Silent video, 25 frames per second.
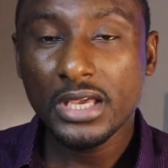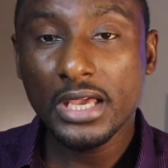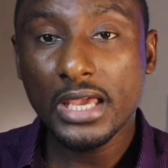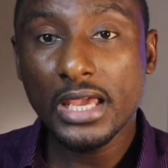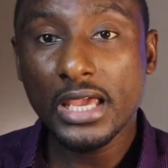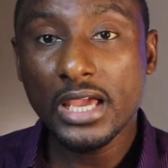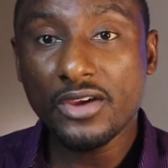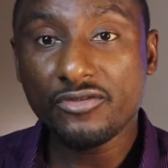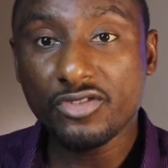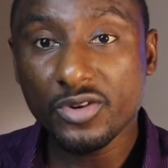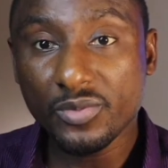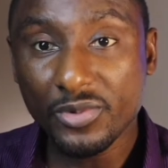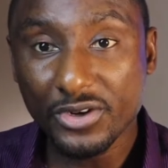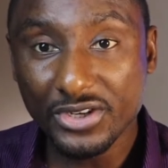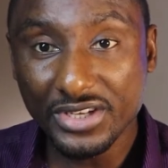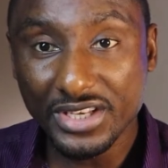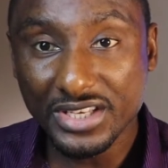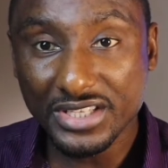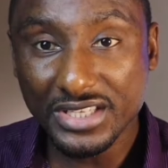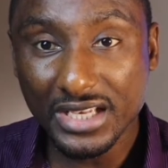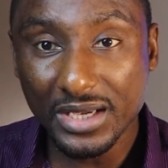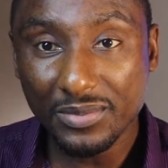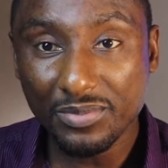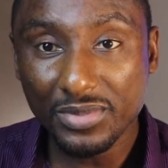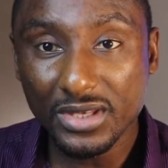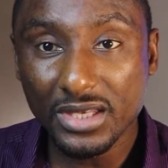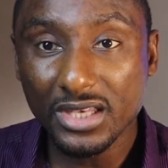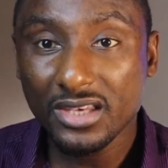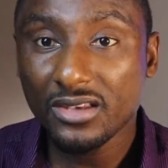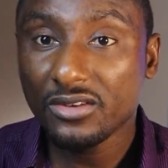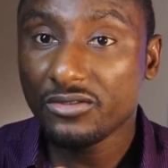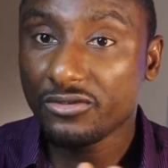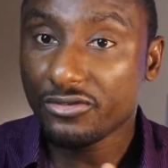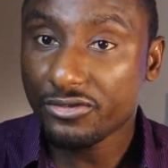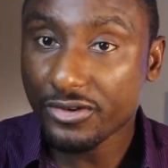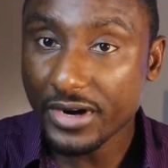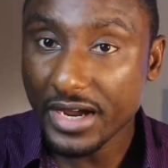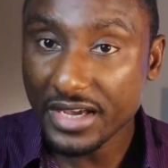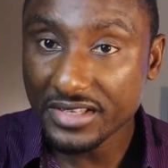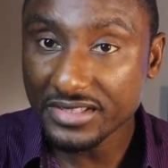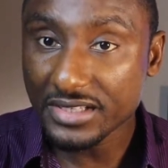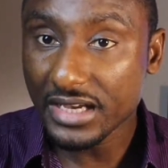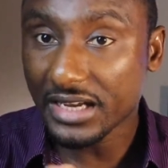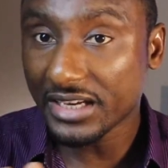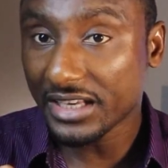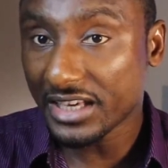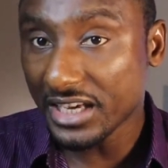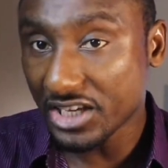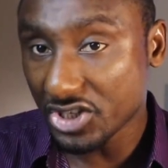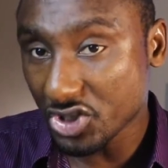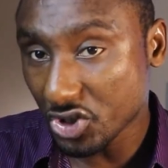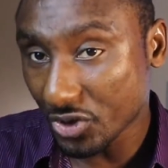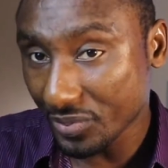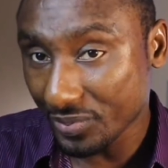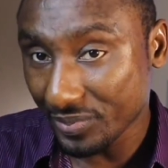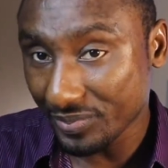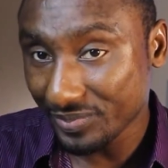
Everybody is happy, fries and ketchup.